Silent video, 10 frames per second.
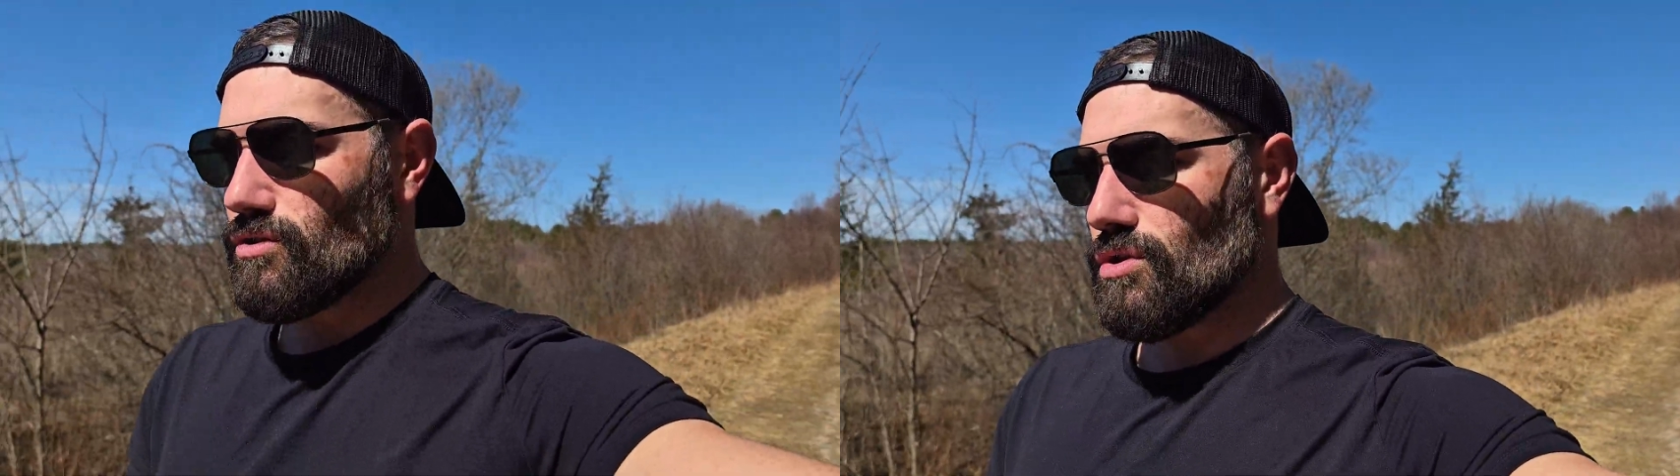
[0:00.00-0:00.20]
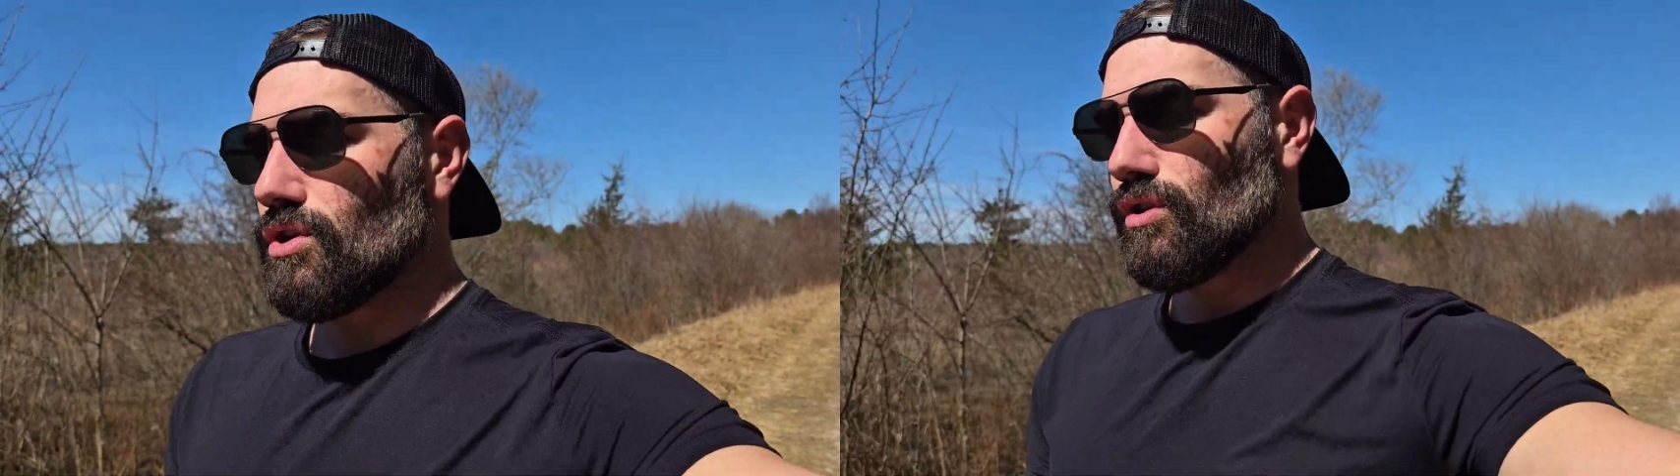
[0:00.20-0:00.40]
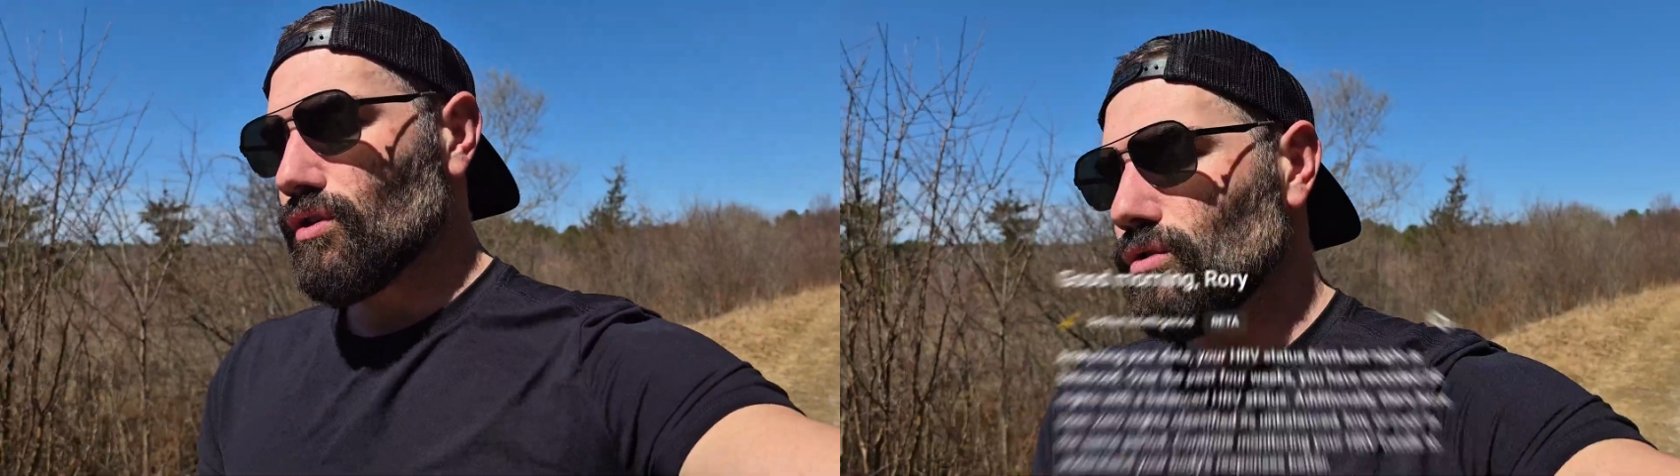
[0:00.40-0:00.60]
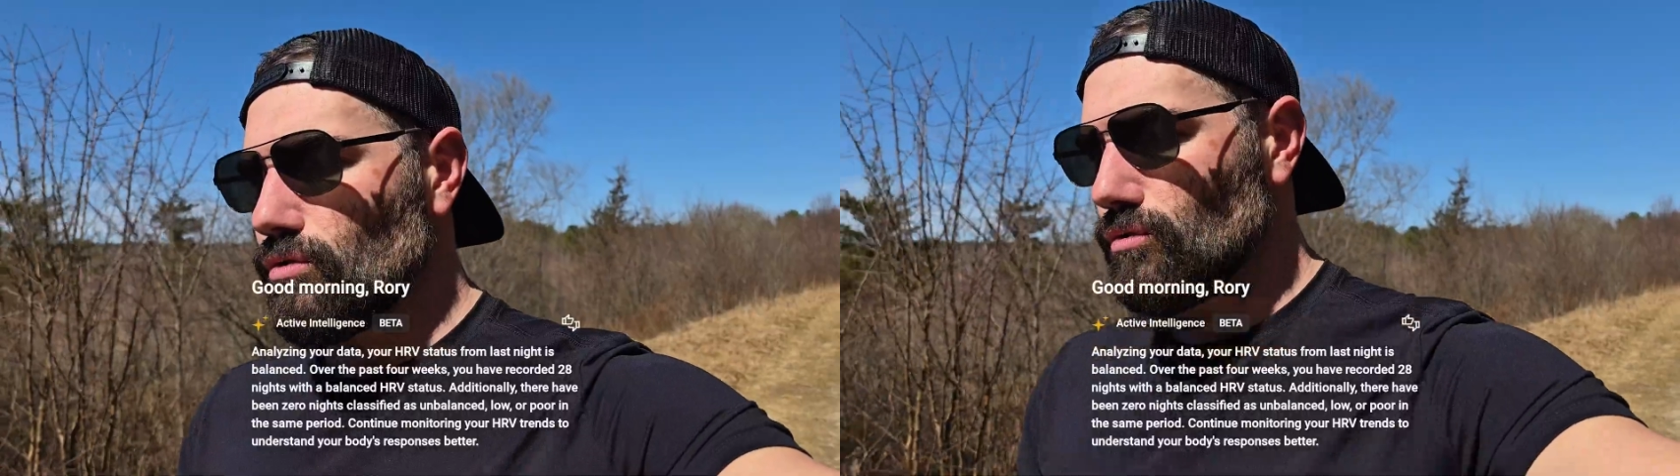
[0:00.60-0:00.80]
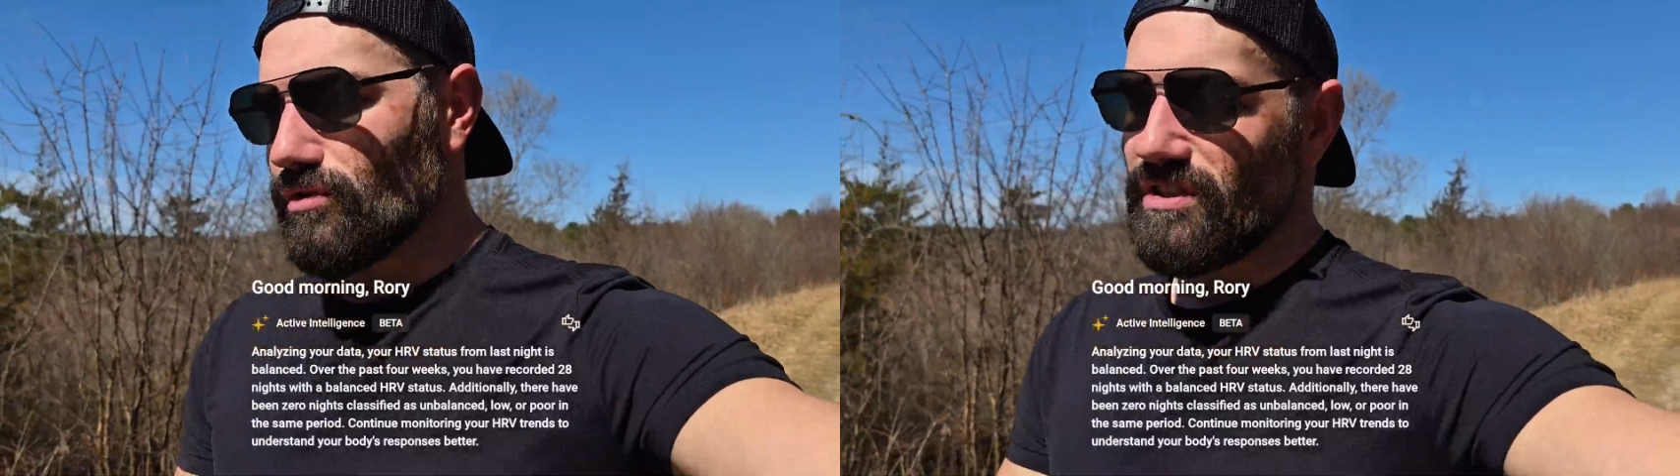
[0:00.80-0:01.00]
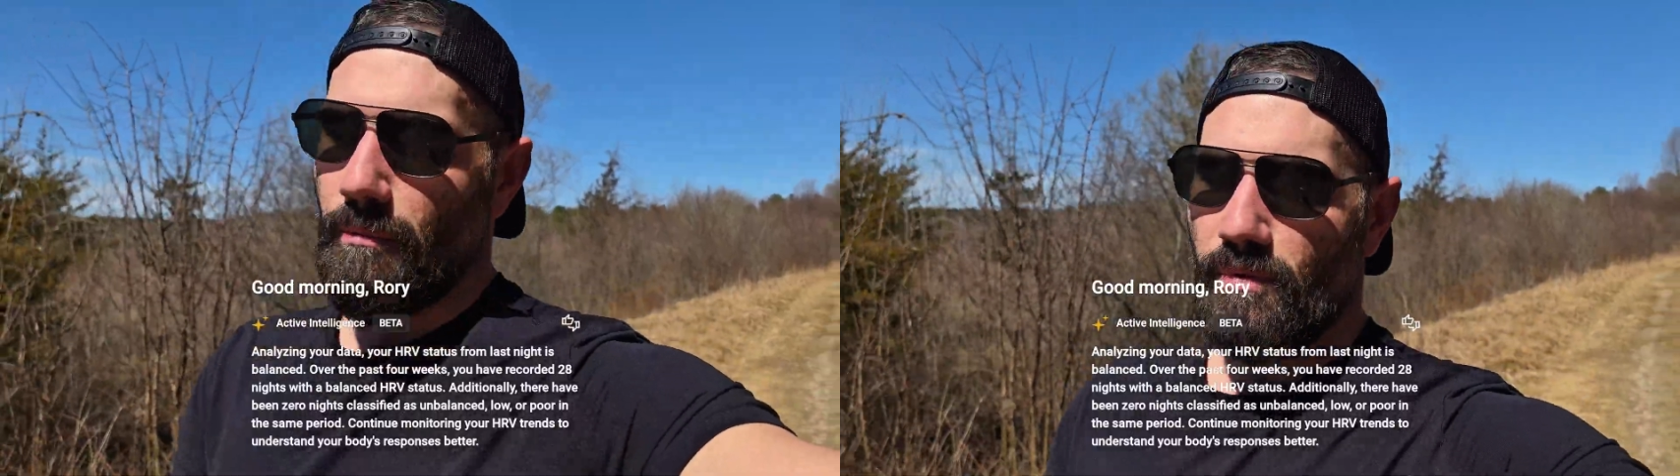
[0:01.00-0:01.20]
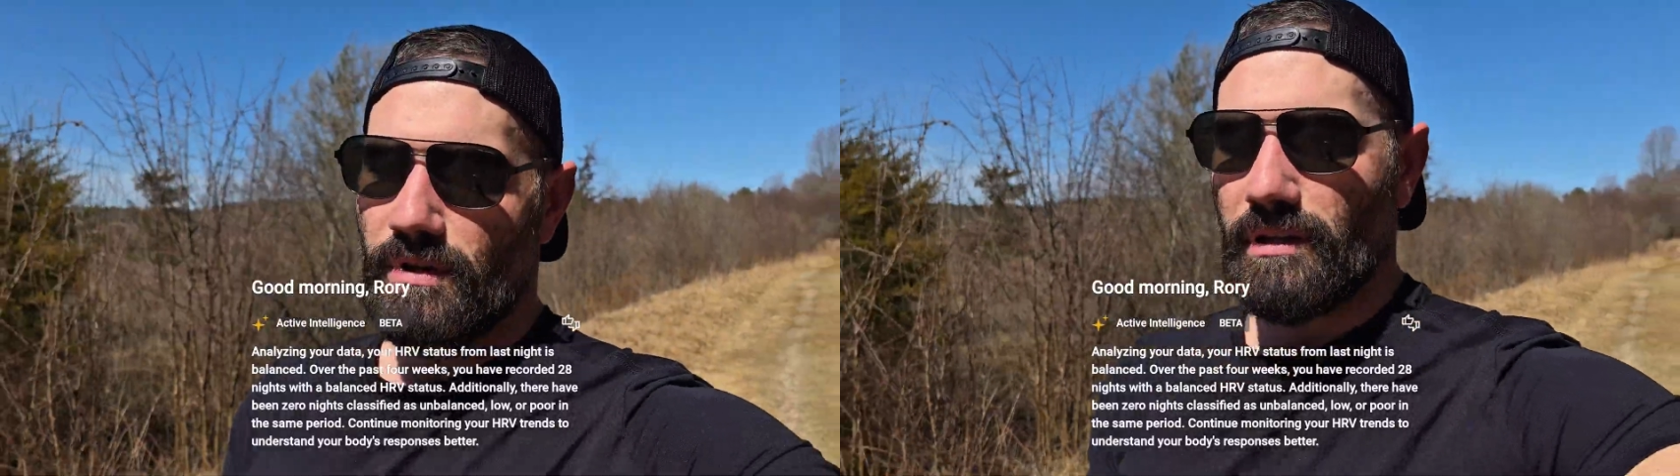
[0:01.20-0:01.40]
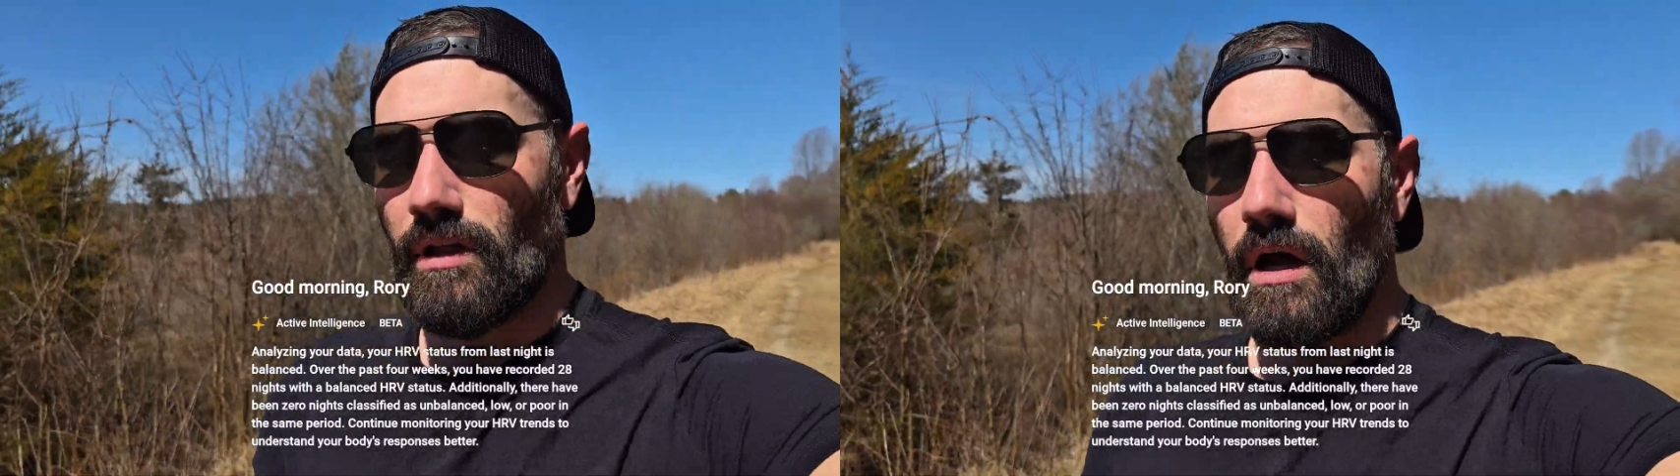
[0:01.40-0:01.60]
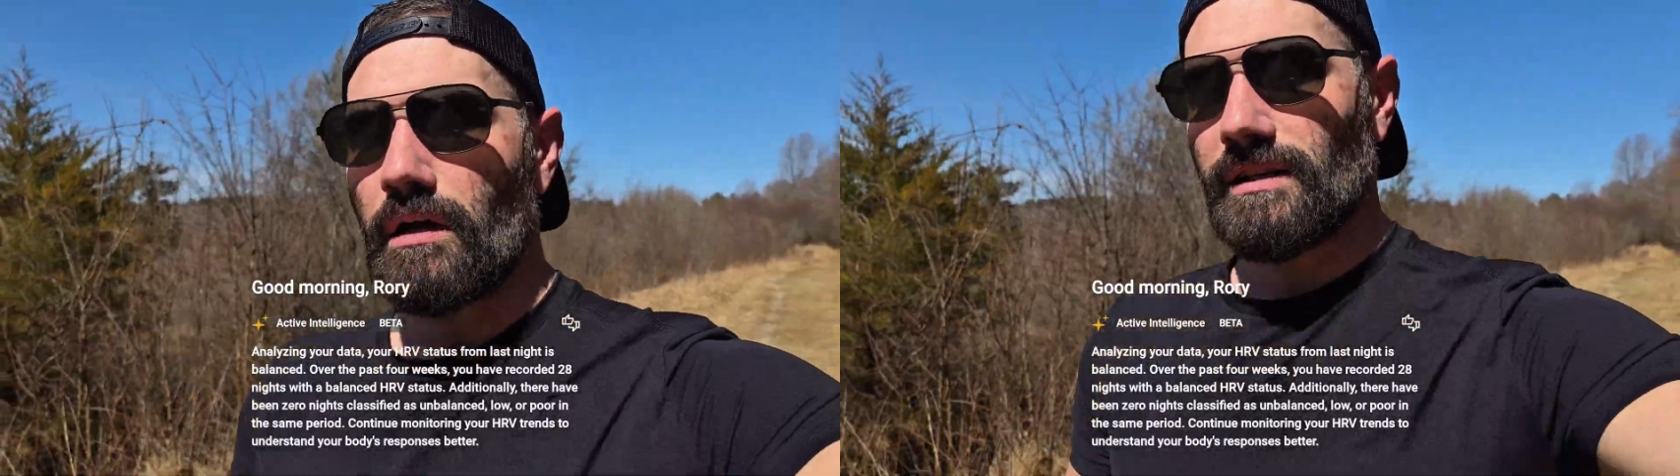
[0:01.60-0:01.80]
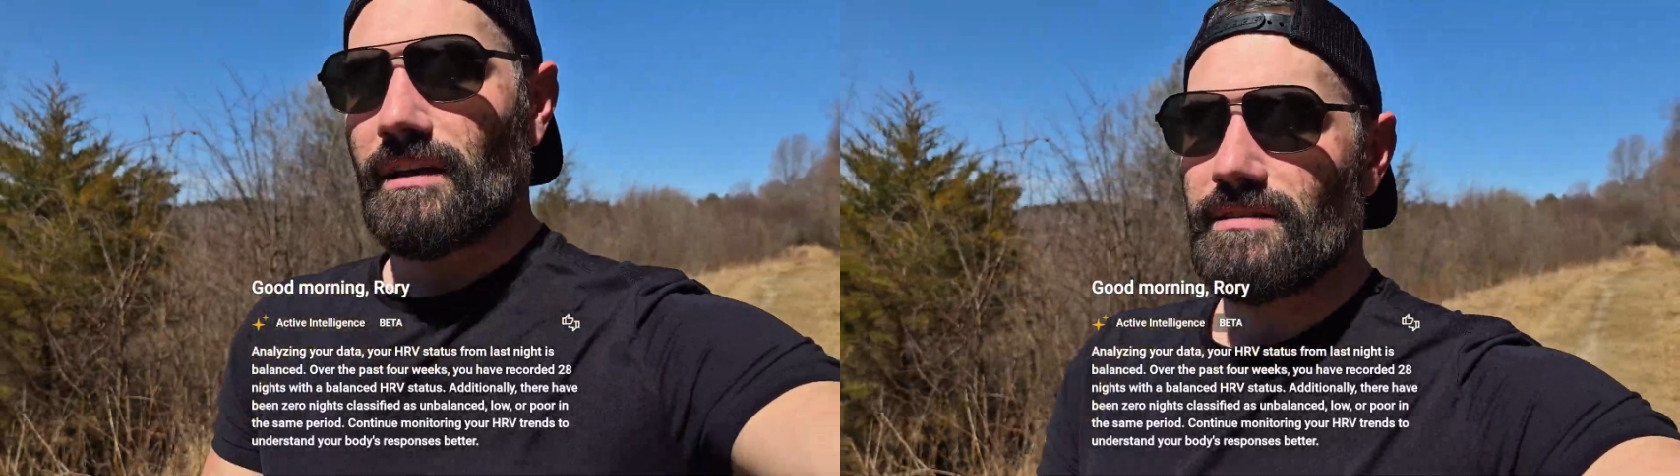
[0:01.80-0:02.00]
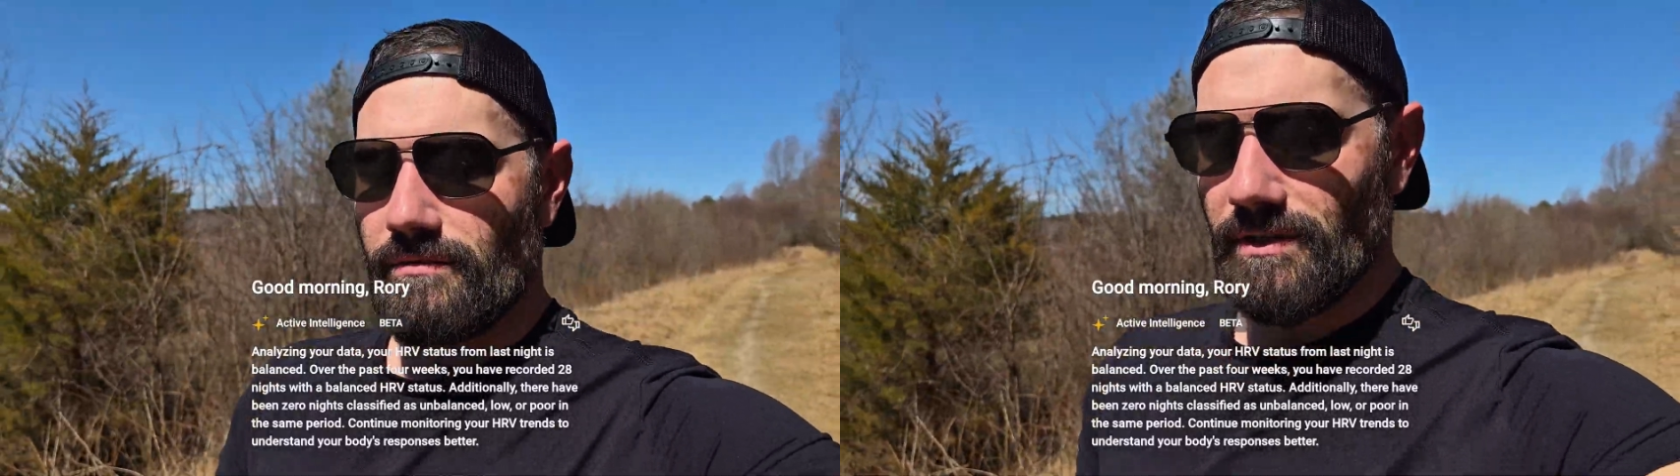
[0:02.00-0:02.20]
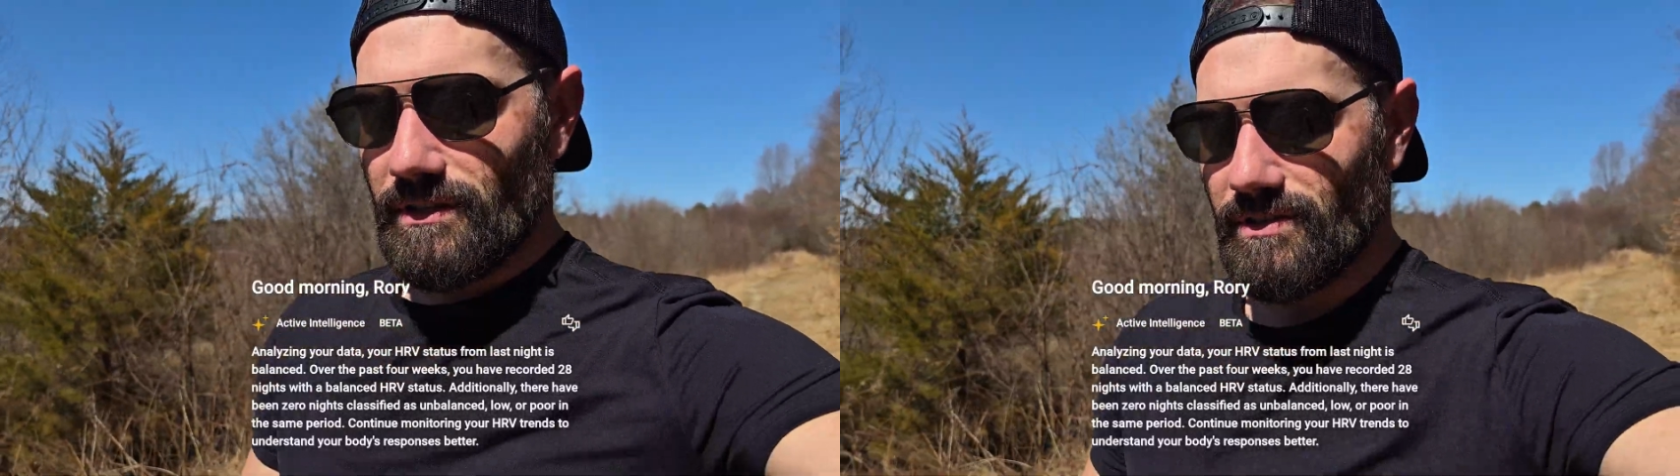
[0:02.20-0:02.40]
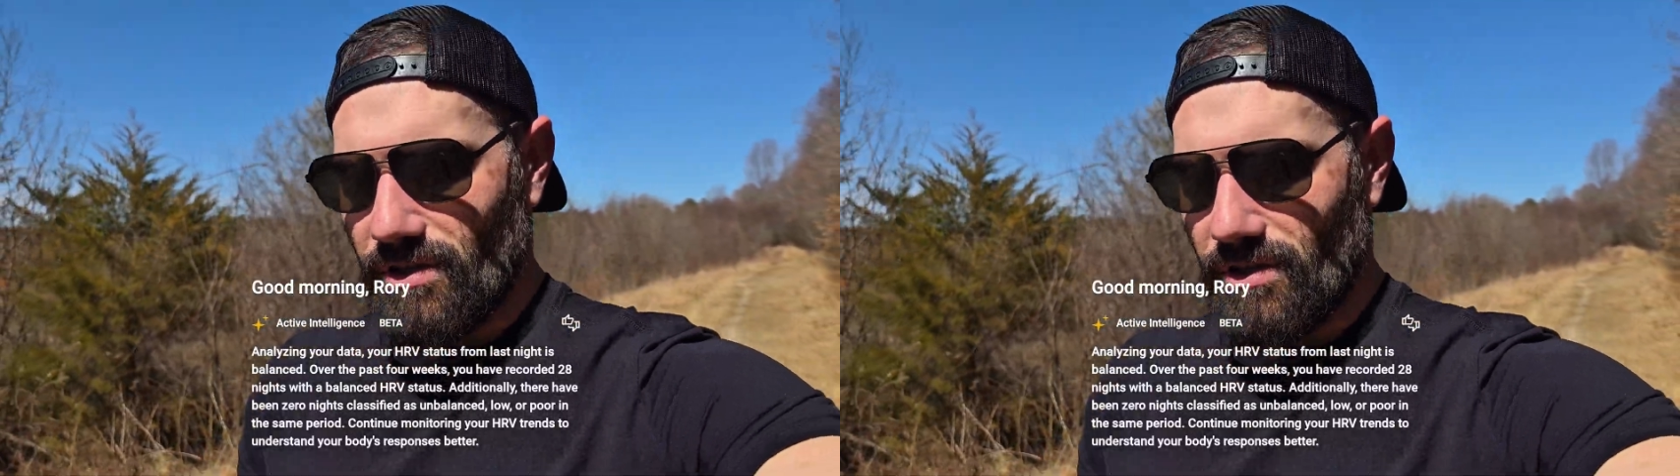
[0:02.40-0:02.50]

2 separately logged activities.